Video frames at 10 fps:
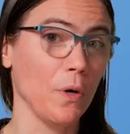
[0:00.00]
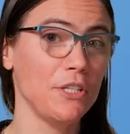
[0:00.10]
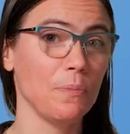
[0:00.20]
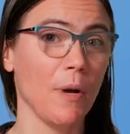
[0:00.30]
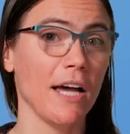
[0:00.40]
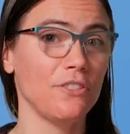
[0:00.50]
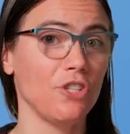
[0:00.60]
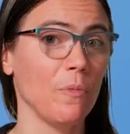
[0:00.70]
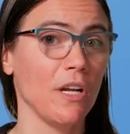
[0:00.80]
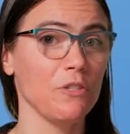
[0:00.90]
we just pass
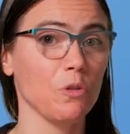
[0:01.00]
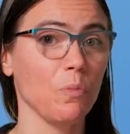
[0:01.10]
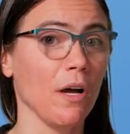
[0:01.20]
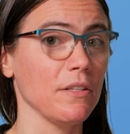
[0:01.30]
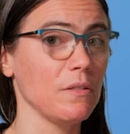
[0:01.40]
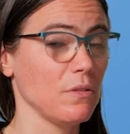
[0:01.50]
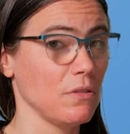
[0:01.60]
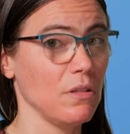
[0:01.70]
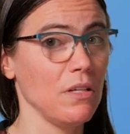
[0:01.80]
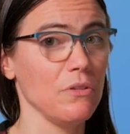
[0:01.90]
Gemini's response
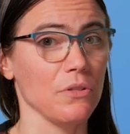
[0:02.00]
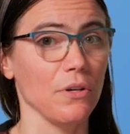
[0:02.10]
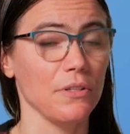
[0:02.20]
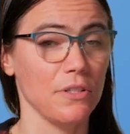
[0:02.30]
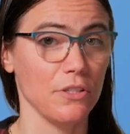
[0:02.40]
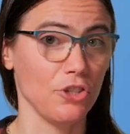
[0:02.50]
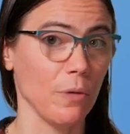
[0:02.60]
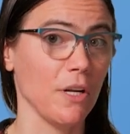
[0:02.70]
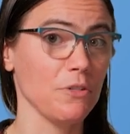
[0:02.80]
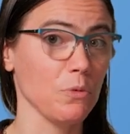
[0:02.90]
to the user, since
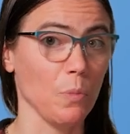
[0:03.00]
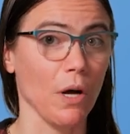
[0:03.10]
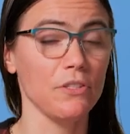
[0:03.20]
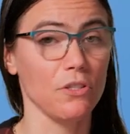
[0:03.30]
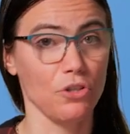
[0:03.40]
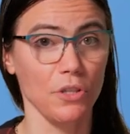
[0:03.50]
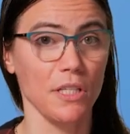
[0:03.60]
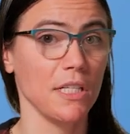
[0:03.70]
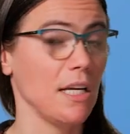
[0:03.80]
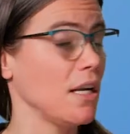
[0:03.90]
Gemini's response should
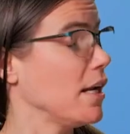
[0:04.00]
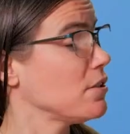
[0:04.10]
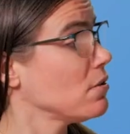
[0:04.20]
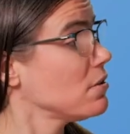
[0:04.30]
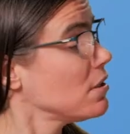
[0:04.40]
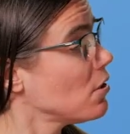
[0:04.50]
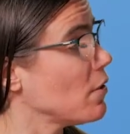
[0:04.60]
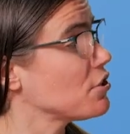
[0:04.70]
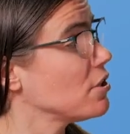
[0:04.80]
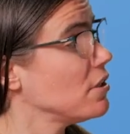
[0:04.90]
contain an answer to the
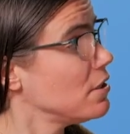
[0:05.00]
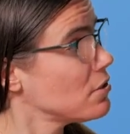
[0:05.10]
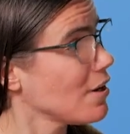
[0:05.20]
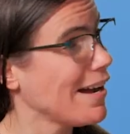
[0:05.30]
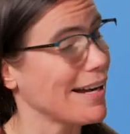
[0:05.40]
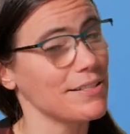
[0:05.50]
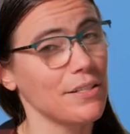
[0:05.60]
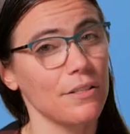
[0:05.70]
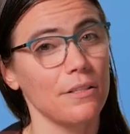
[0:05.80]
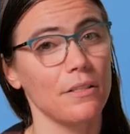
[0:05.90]
question the user
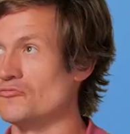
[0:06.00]
asked.